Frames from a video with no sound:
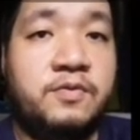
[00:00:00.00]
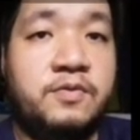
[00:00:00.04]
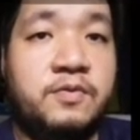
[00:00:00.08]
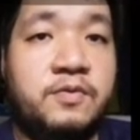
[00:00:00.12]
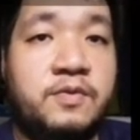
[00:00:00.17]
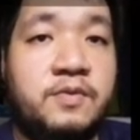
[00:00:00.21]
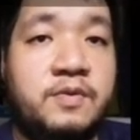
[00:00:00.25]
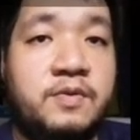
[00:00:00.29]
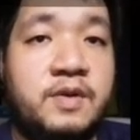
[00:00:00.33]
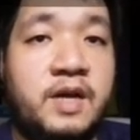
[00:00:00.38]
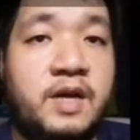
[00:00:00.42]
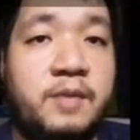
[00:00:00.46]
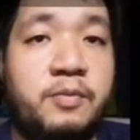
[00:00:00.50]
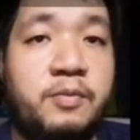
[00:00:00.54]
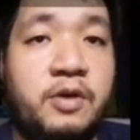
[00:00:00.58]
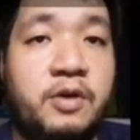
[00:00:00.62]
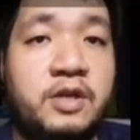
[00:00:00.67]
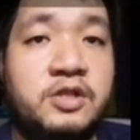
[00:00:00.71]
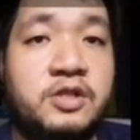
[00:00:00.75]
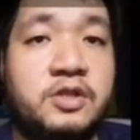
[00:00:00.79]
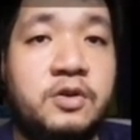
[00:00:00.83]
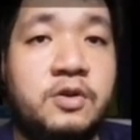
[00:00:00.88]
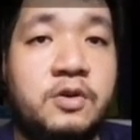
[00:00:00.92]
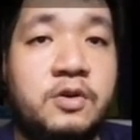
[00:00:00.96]
I probably
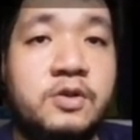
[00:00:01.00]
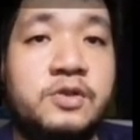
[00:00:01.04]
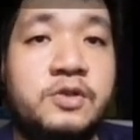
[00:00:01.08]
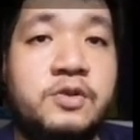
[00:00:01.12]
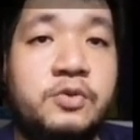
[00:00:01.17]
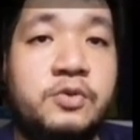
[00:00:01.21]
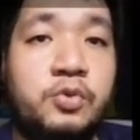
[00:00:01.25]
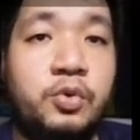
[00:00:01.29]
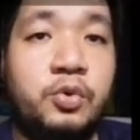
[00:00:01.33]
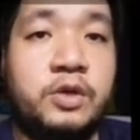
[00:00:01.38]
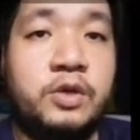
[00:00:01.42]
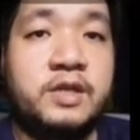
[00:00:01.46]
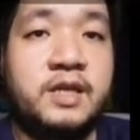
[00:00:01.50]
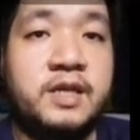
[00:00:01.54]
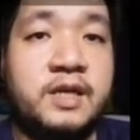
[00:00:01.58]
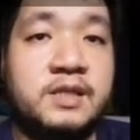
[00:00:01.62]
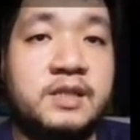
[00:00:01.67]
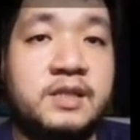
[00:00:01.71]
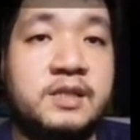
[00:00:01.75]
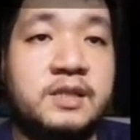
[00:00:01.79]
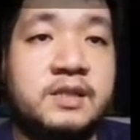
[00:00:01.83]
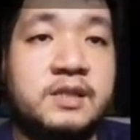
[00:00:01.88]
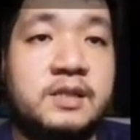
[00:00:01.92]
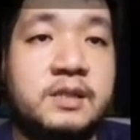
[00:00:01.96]
should also do a test
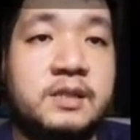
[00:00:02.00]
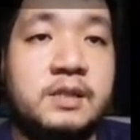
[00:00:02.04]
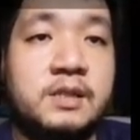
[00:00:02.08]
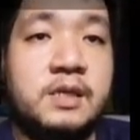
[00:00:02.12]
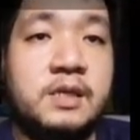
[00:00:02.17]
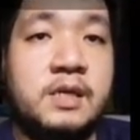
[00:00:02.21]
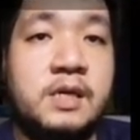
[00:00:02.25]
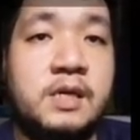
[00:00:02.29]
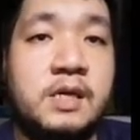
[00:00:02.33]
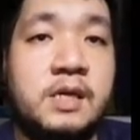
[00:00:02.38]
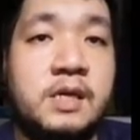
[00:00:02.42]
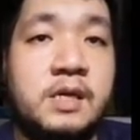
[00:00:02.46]
to see.